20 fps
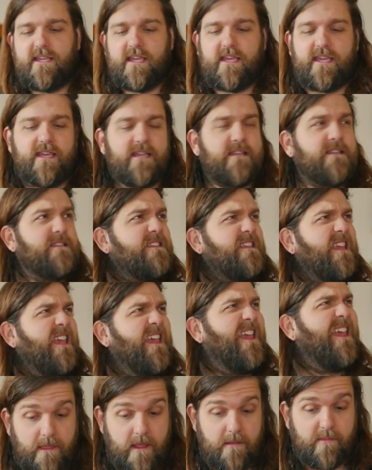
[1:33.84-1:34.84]
is
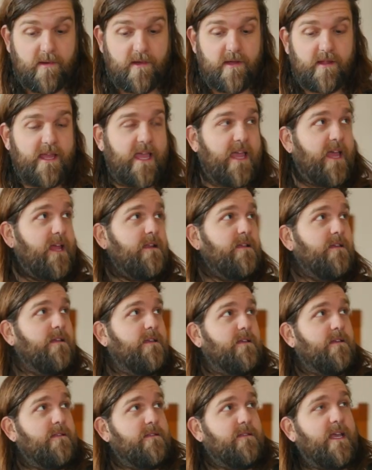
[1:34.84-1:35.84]
a ball head
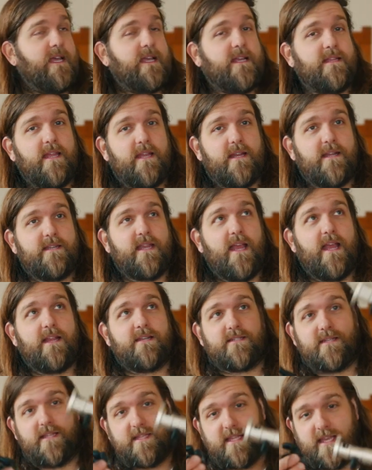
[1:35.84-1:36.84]
that can then
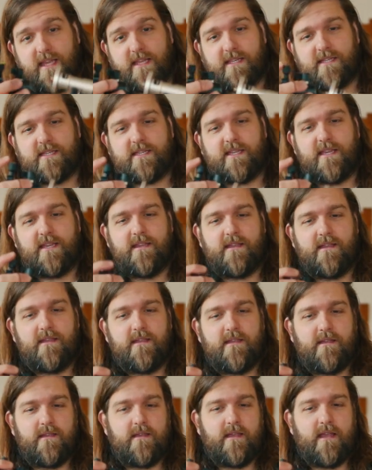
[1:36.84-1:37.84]
attach to this,
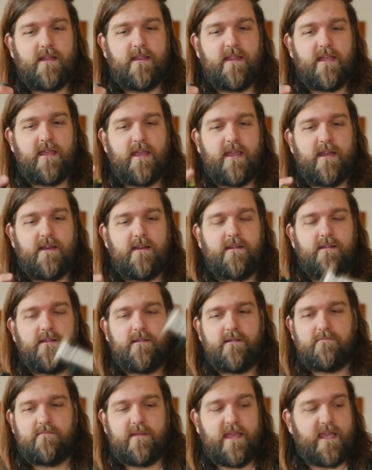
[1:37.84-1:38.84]
and then
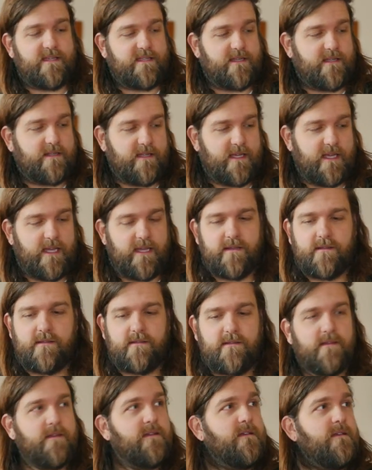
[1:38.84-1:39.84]
basically
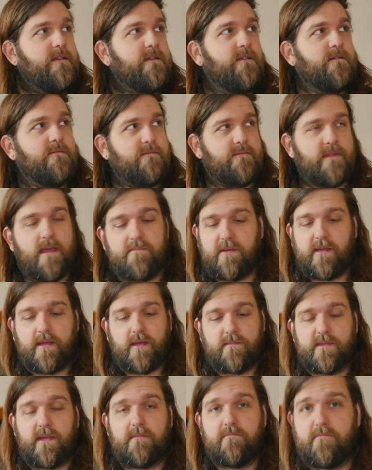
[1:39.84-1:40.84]
that
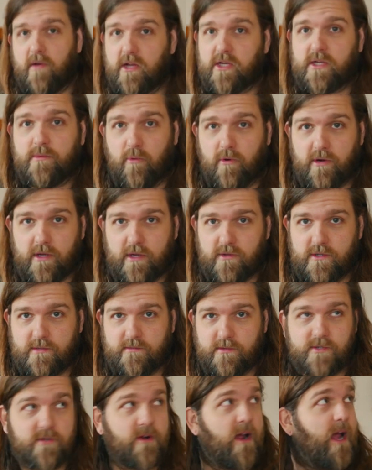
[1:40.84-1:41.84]
becomes a much more
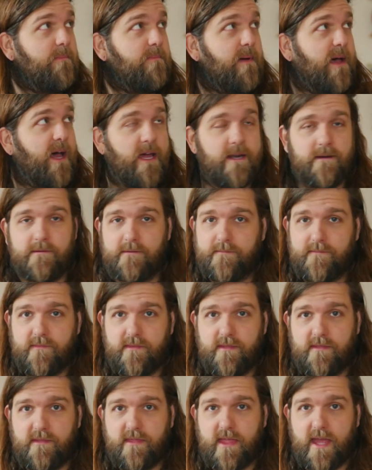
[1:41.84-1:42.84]
usable tripod
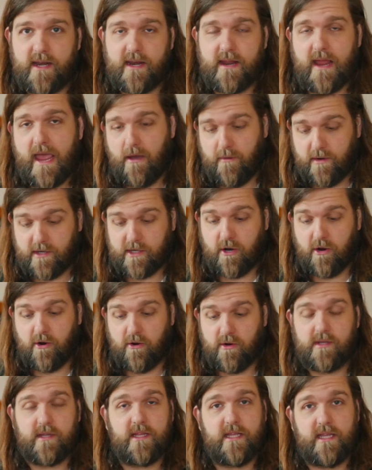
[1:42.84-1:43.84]
than how it
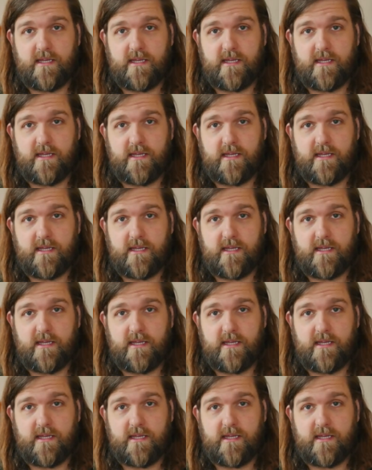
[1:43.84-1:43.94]
currently